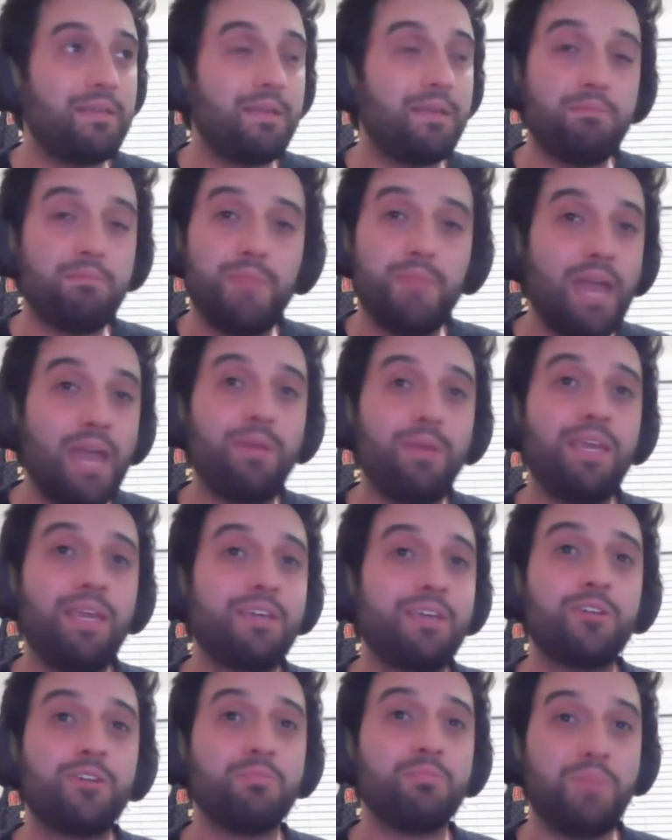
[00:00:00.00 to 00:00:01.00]
maybe
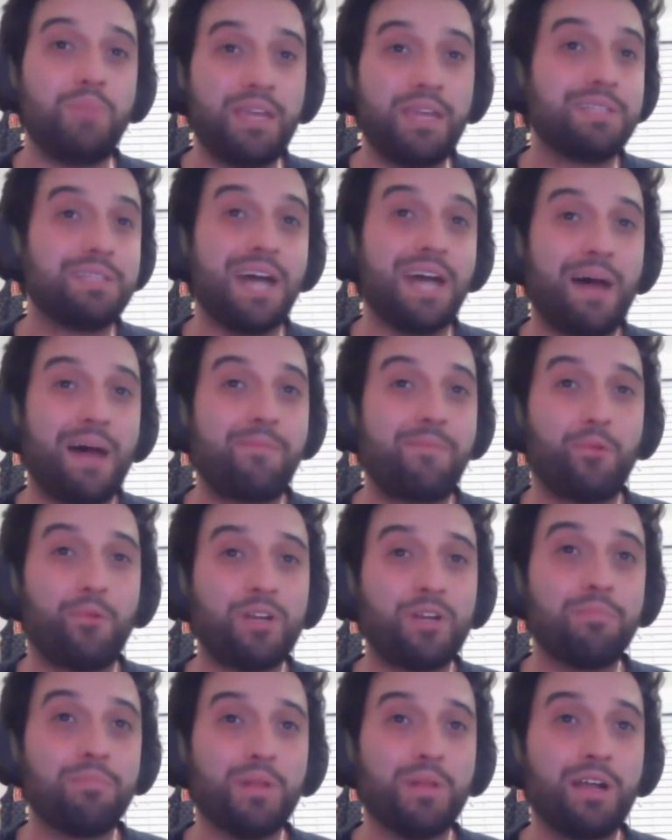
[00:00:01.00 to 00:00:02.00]
he could be a top
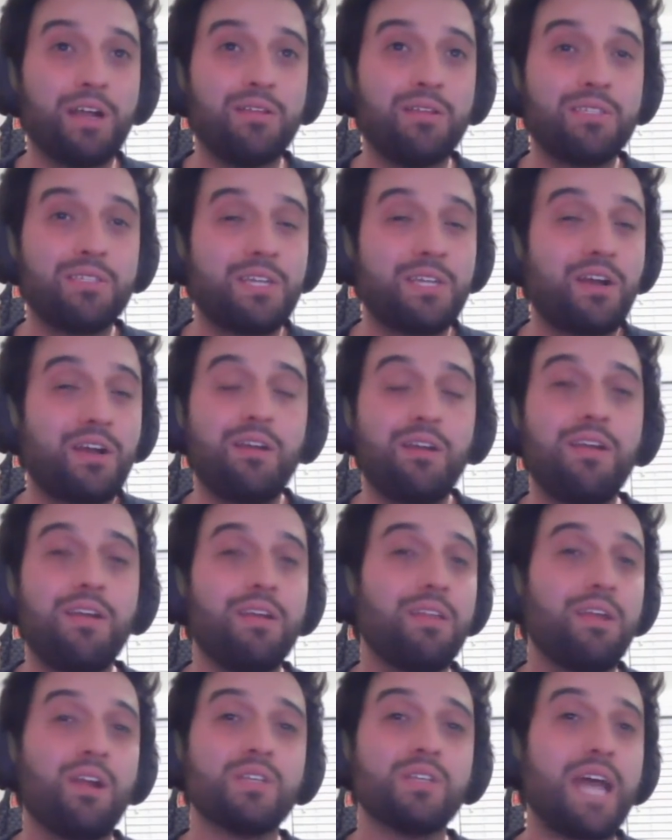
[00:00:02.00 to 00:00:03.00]
40 player this year,
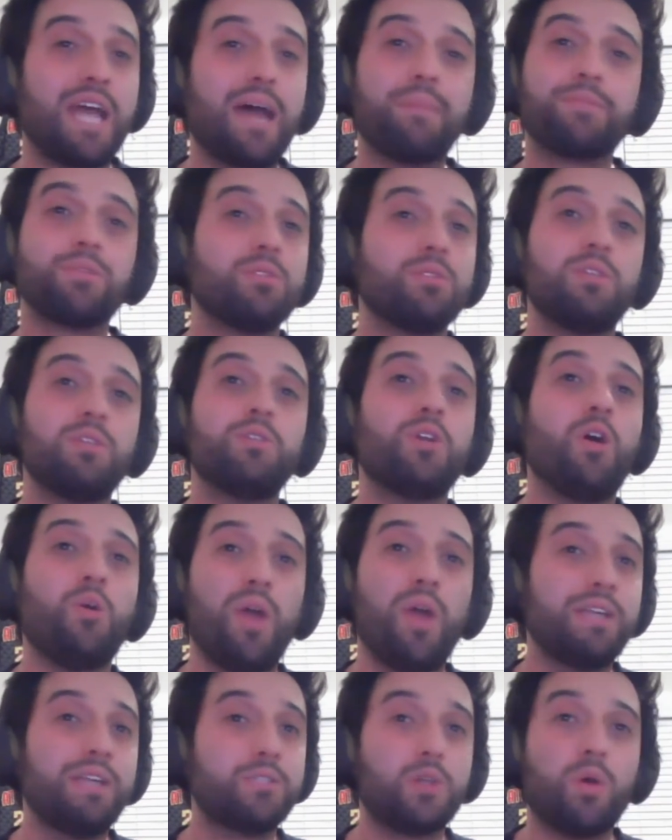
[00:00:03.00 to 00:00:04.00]
there is absolutely no
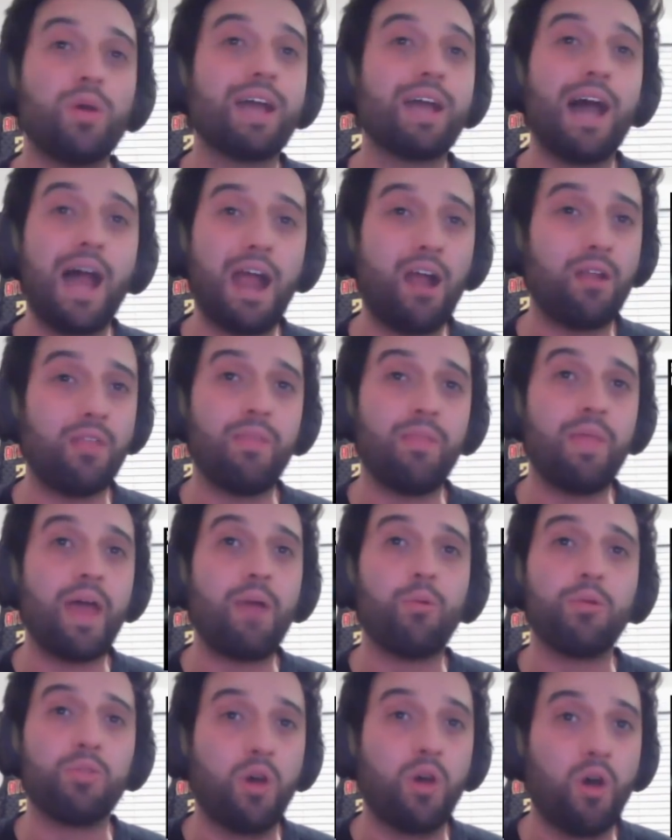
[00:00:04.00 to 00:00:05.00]
way he's going higher than
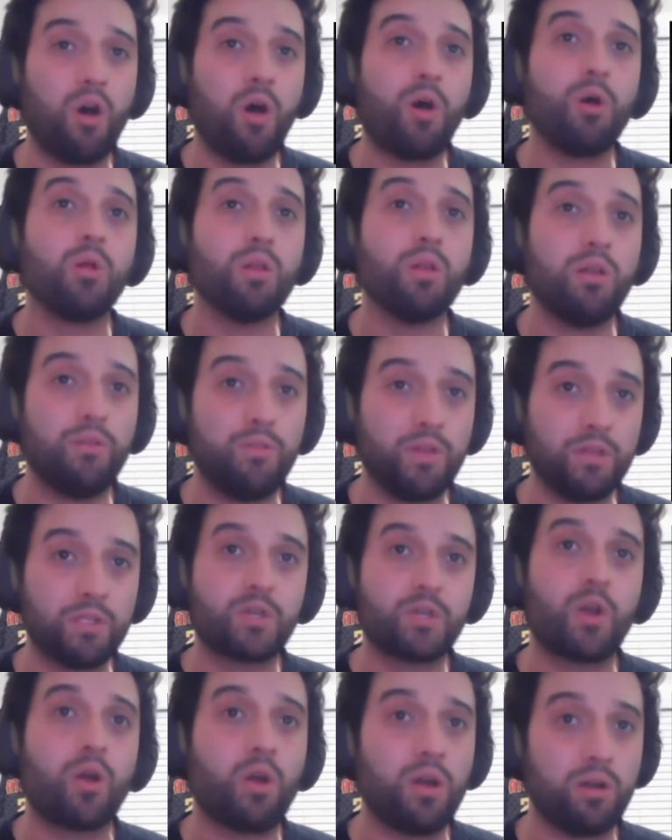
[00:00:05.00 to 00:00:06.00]
that with all of his
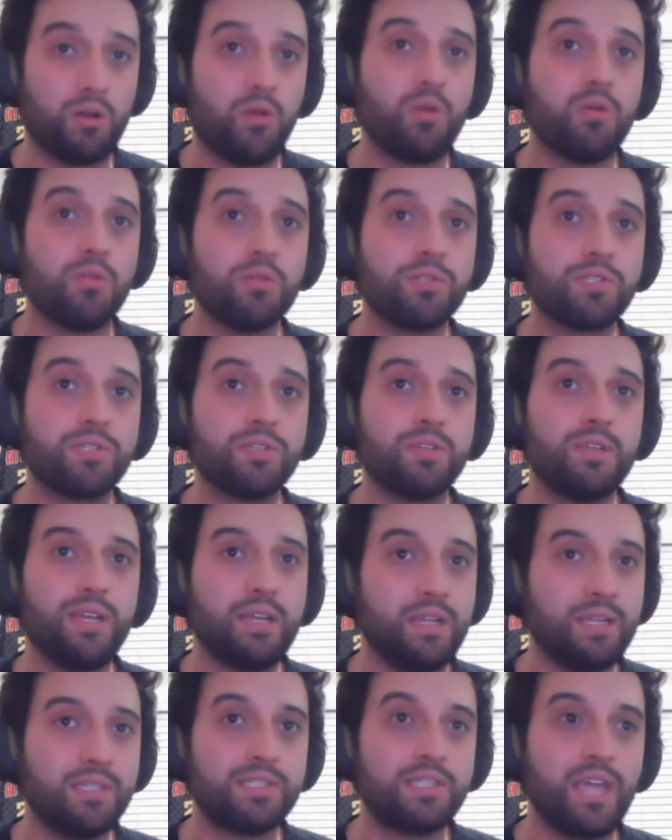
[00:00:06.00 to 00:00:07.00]
current holes
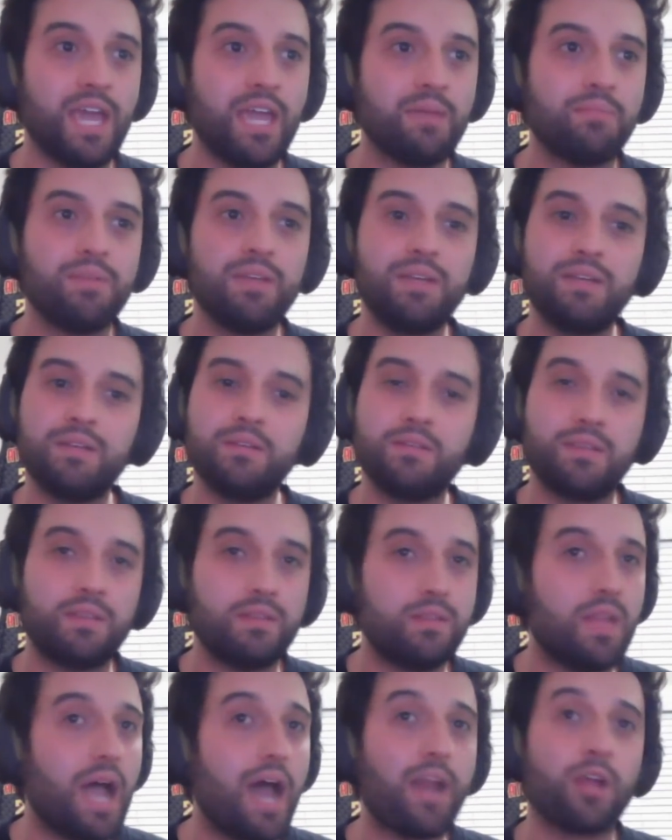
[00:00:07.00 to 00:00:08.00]
in his game.
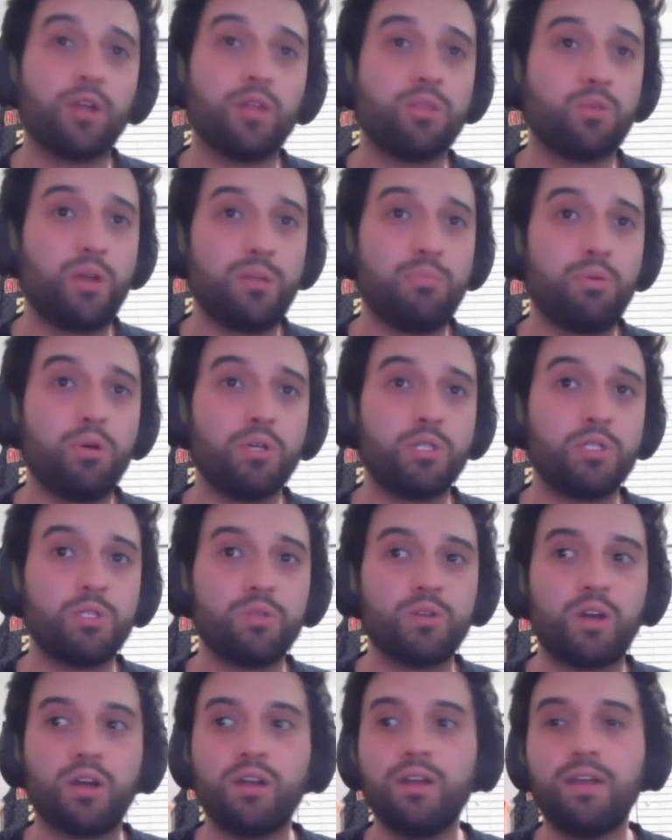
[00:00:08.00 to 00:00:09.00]
Not a good three-point
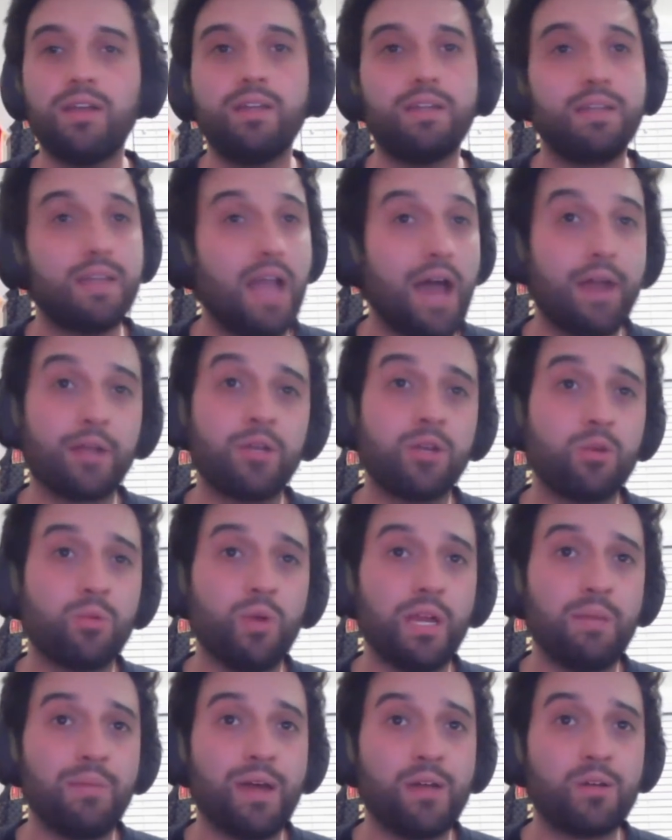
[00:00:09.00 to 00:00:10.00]
shooter, not a good
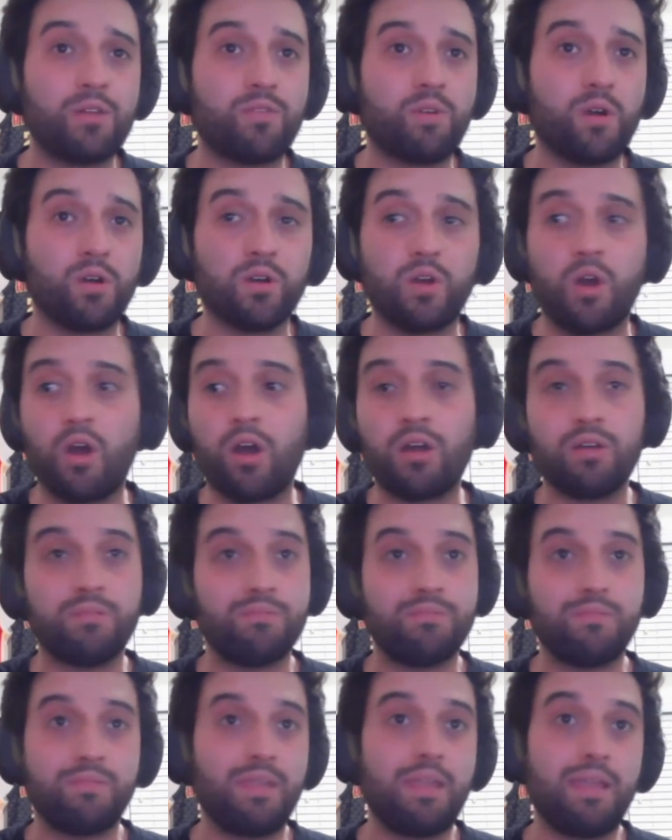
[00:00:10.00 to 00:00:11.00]
rebounder for a guard.
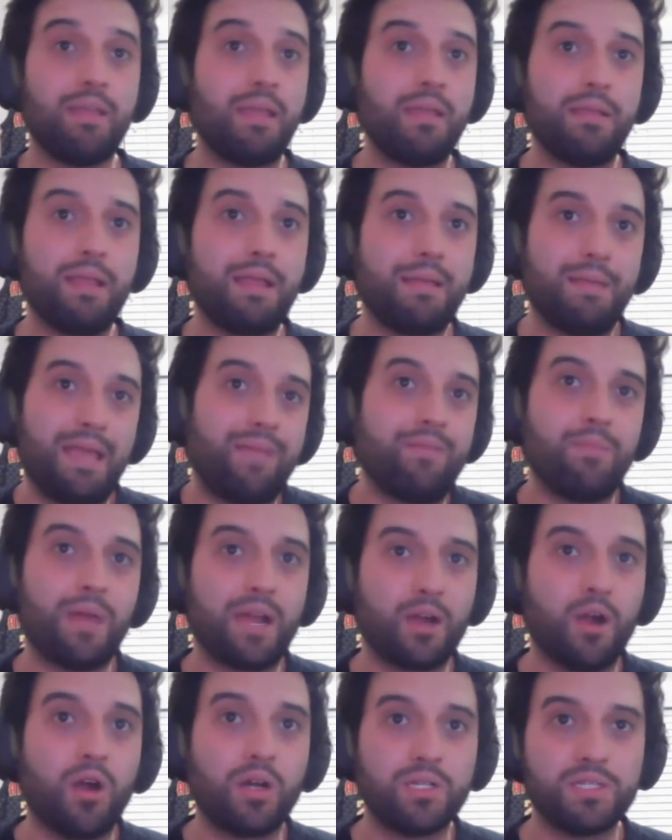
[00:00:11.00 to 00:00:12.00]
Even
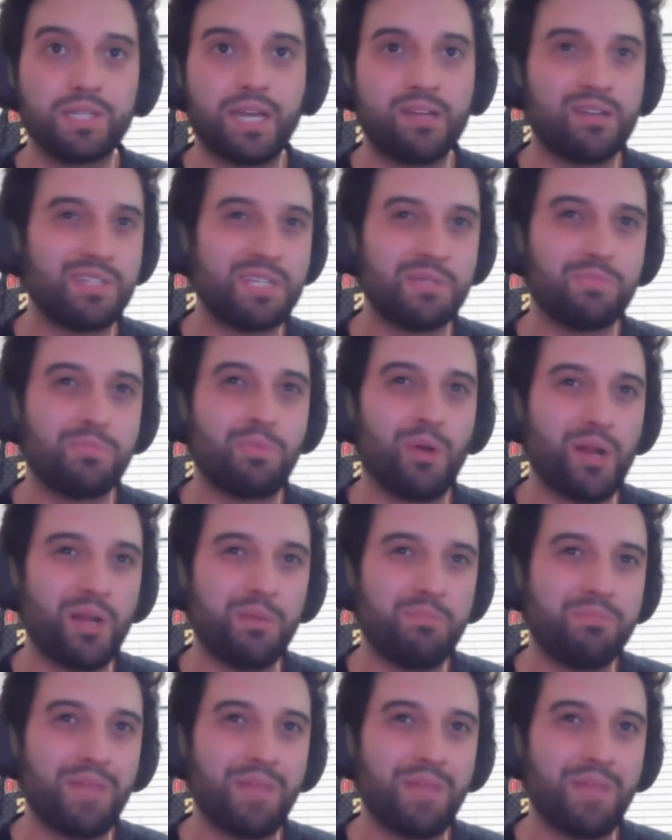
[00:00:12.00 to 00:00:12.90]
by guard standards, it's pretty